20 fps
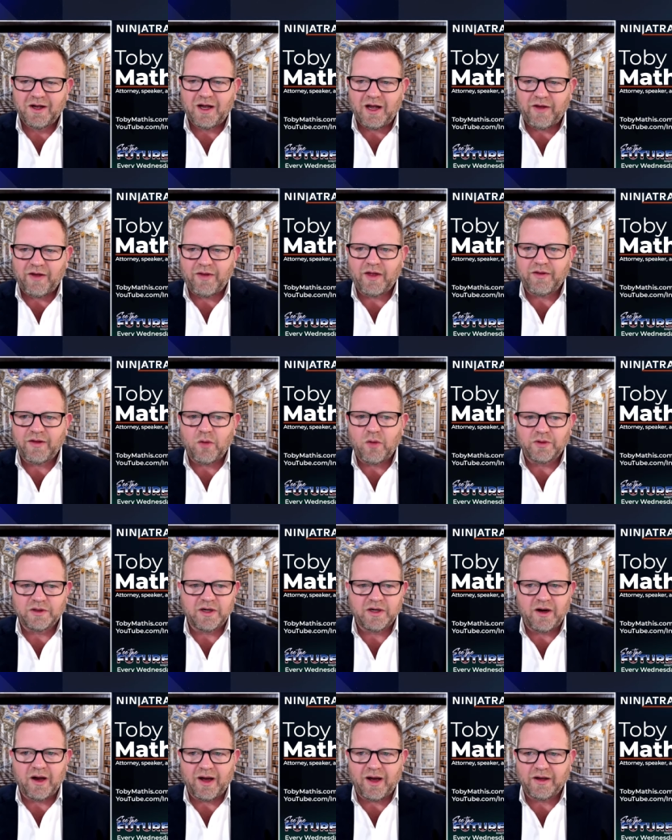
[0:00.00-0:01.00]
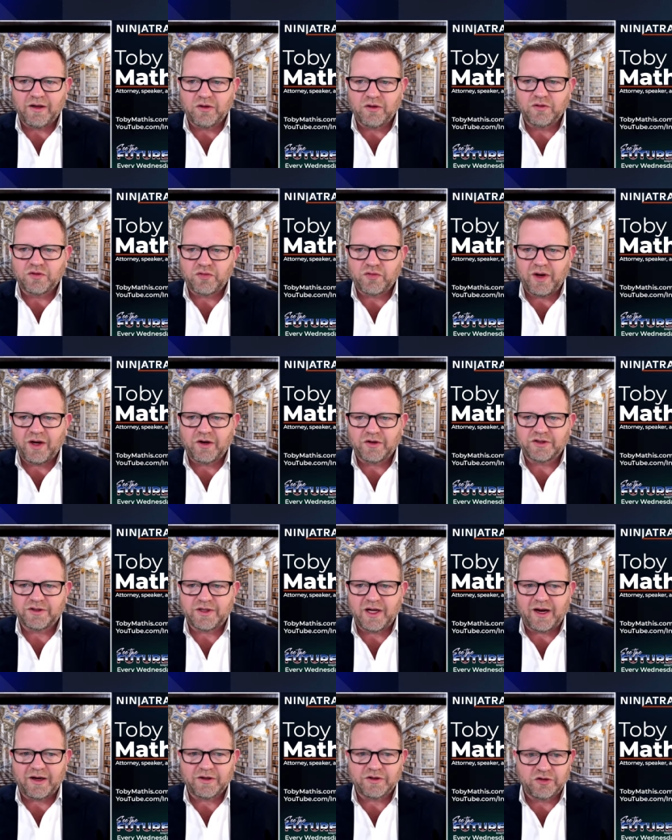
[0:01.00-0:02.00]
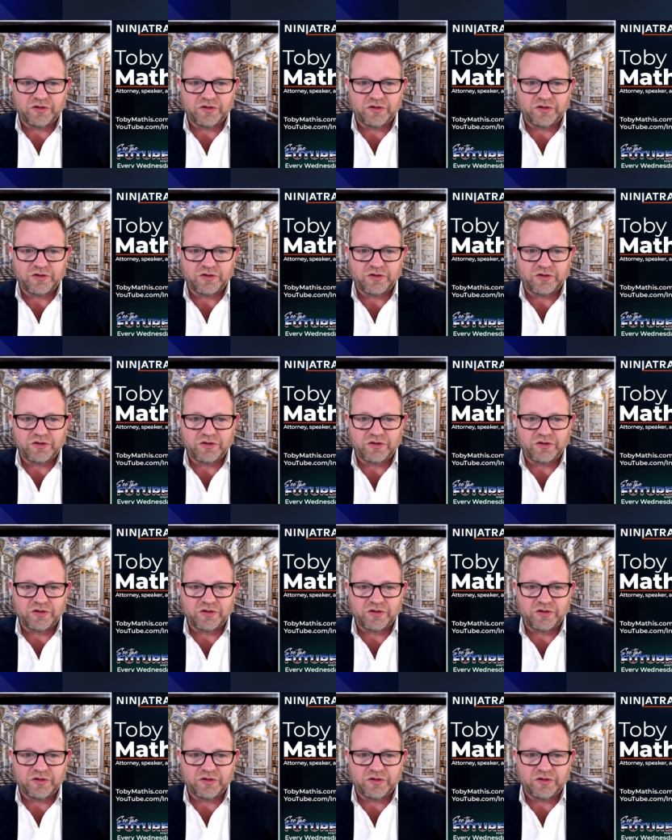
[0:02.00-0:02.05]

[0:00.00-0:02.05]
And then they would deny you trader status.